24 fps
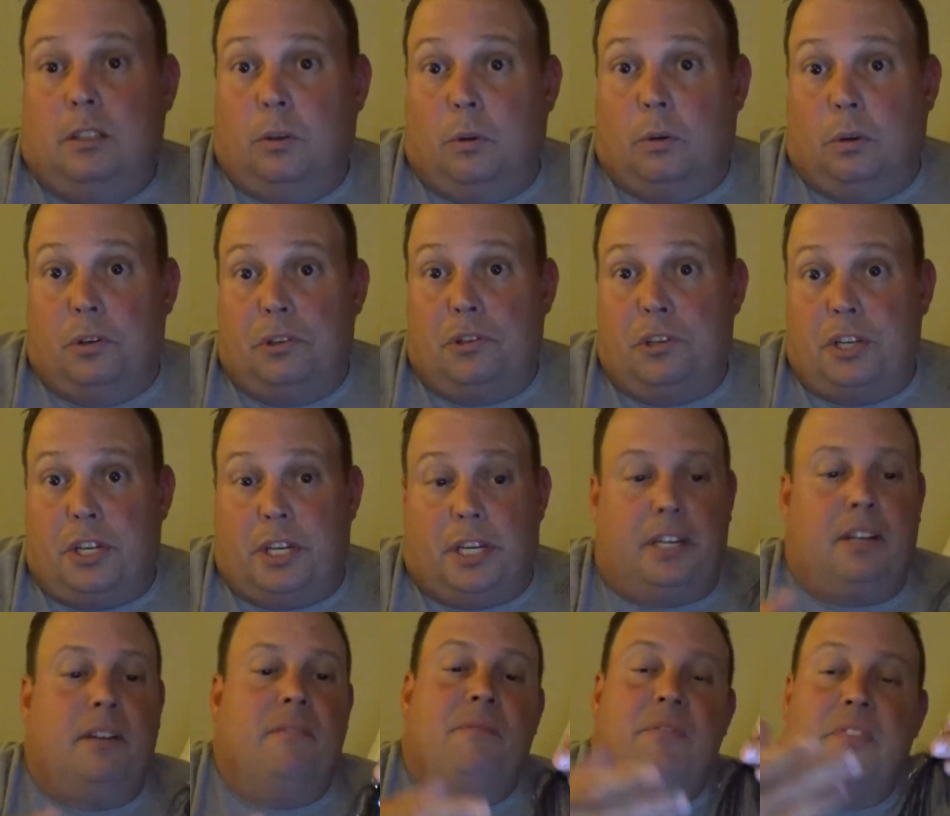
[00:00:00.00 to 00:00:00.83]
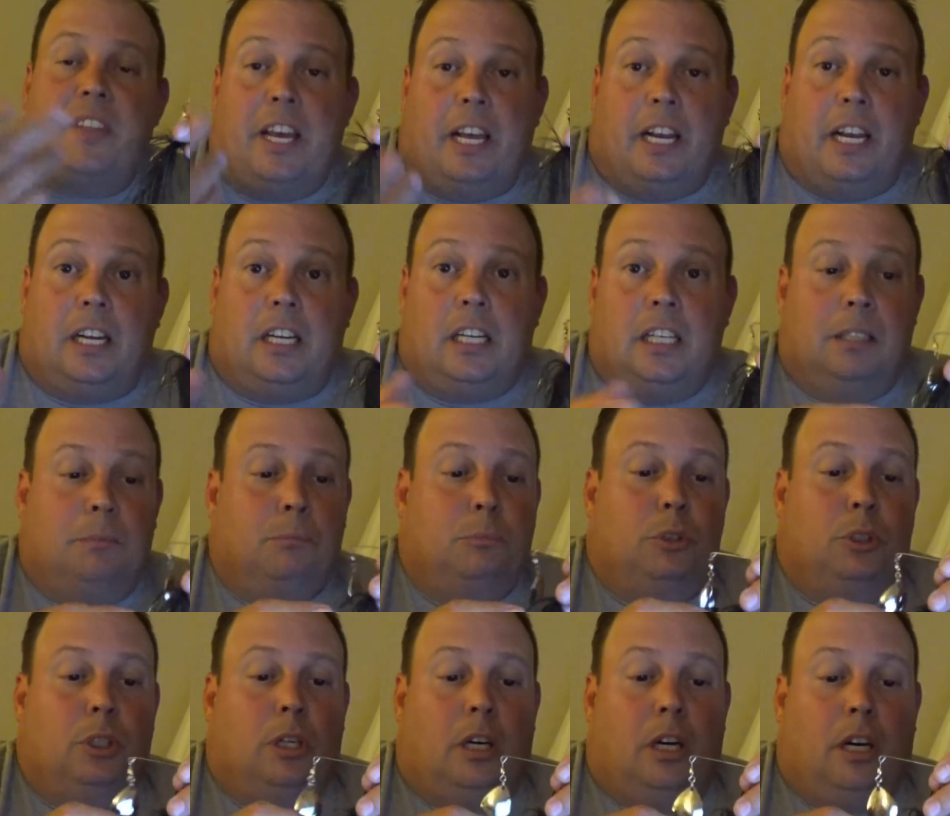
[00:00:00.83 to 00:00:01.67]
or a jig, and it
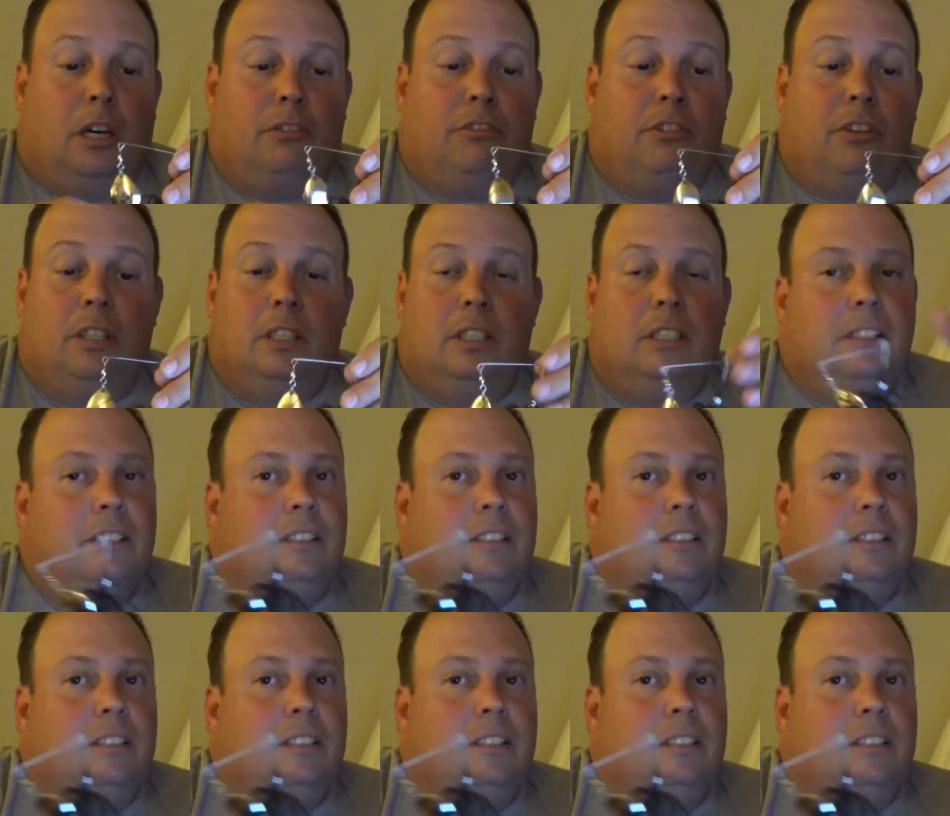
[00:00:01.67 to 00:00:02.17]
comes off,